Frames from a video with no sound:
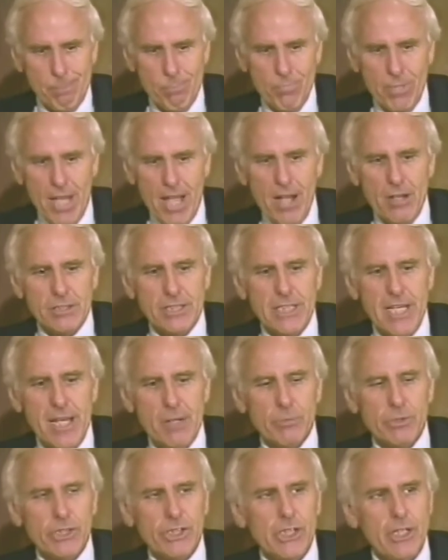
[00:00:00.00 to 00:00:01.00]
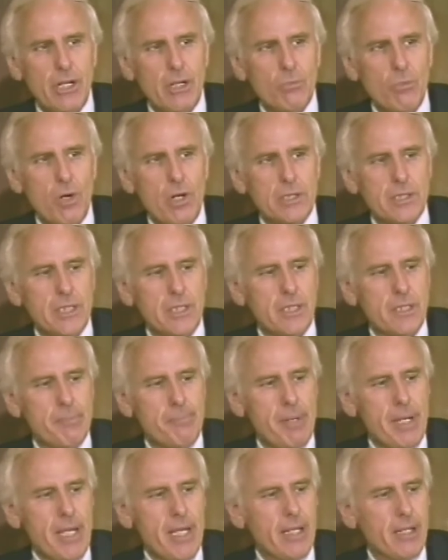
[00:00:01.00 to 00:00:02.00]
How sad when John walks into the
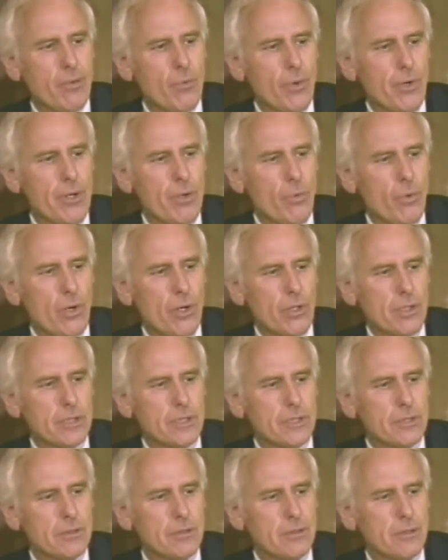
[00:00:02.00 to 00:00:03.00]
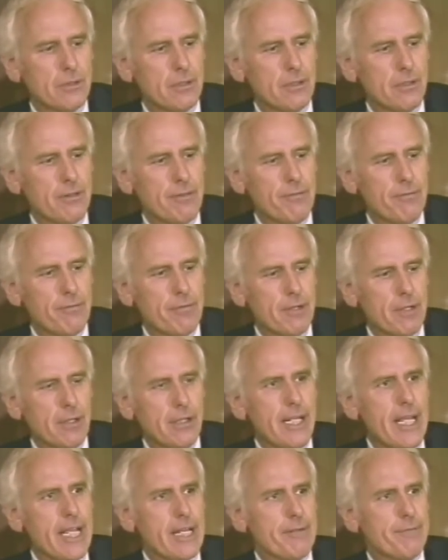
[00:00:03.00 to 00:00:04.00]
bank where he works,
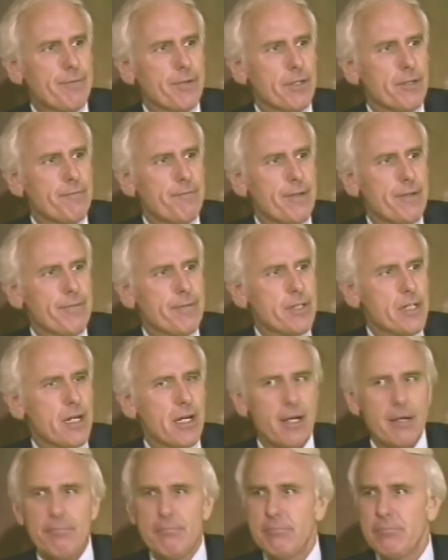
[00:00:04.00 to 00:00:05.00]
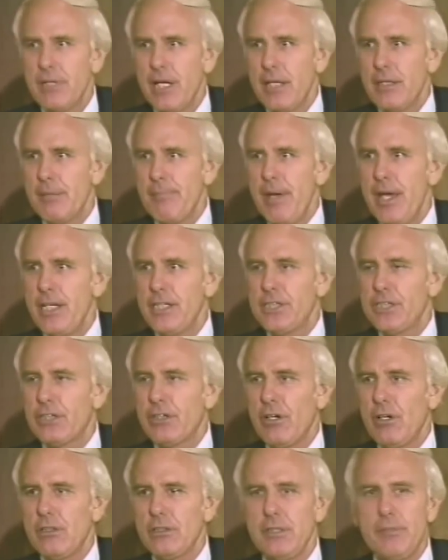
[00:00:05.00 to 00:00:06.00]
late for the 5th time, and the manager
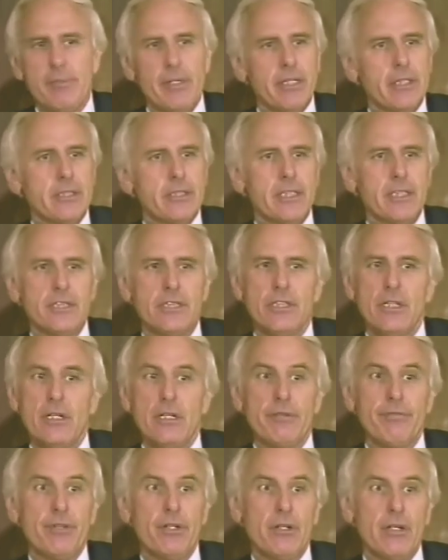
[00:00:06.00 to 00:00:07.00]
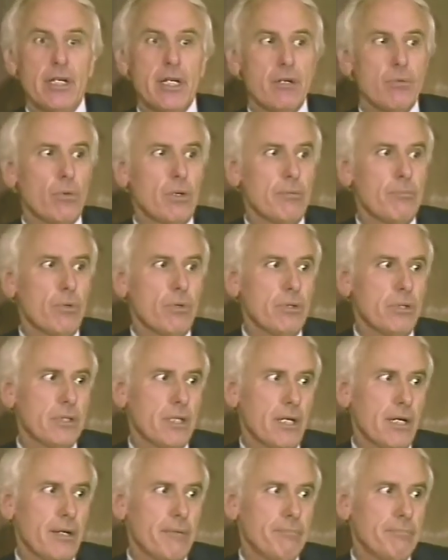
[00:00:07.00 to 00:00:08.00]
calls him in and says, John, if you're late one more
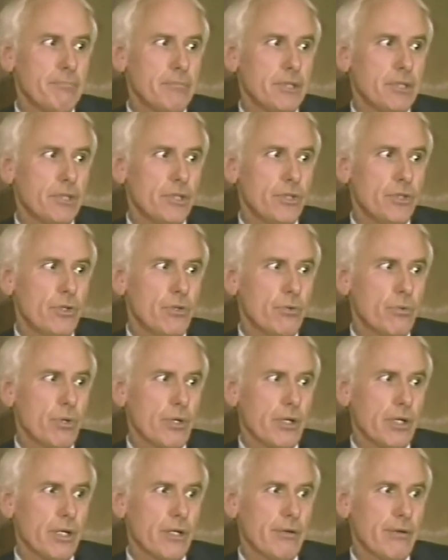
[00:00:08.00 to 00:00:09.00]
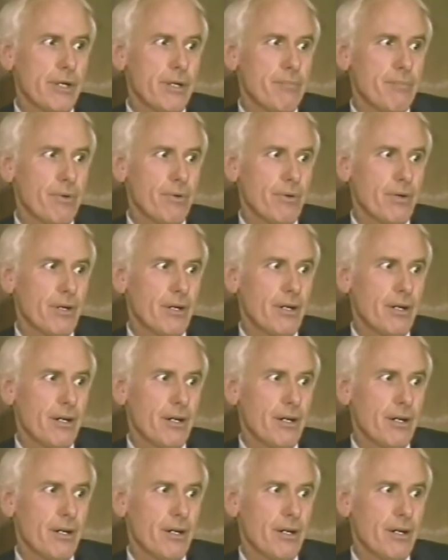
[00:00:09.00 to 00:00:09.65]
time, you don't work here anymore.